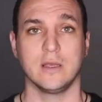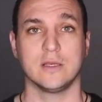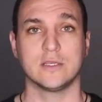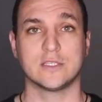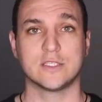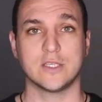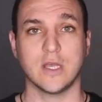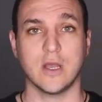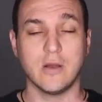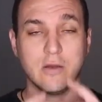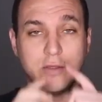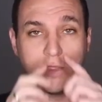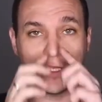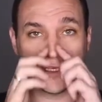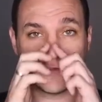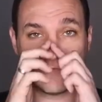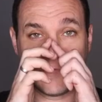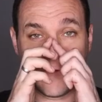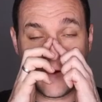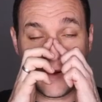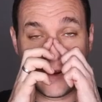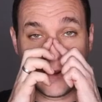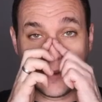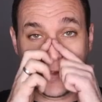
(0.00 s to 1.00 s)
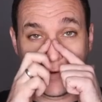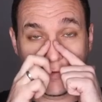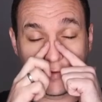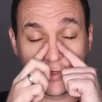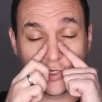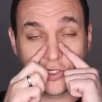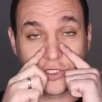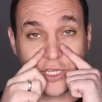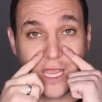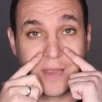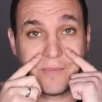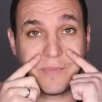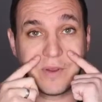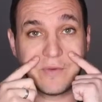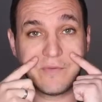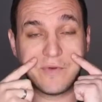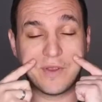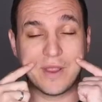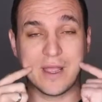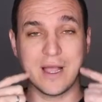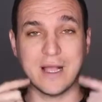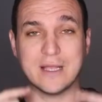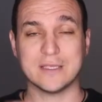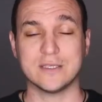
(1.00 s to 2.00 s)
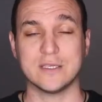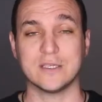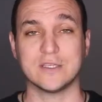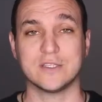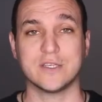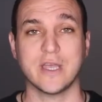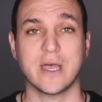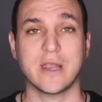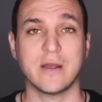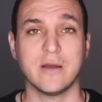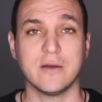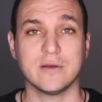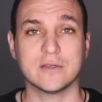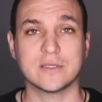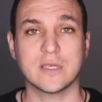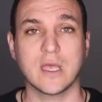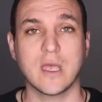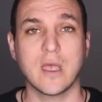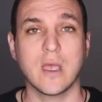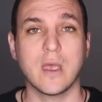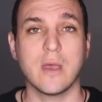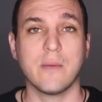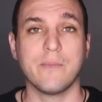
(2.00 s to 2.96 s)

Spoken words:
So there's very little shape in regards to shadows.